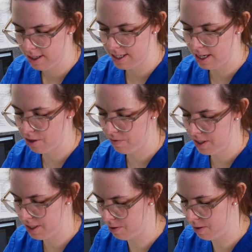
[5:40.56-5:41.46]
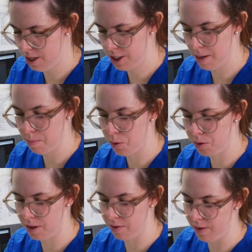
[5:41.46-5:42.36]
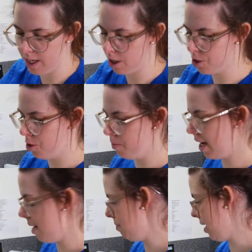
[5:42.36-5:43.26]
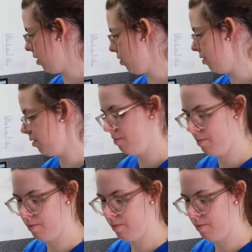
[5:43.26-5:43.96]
take off the syringe and put the feeding tube cap back on.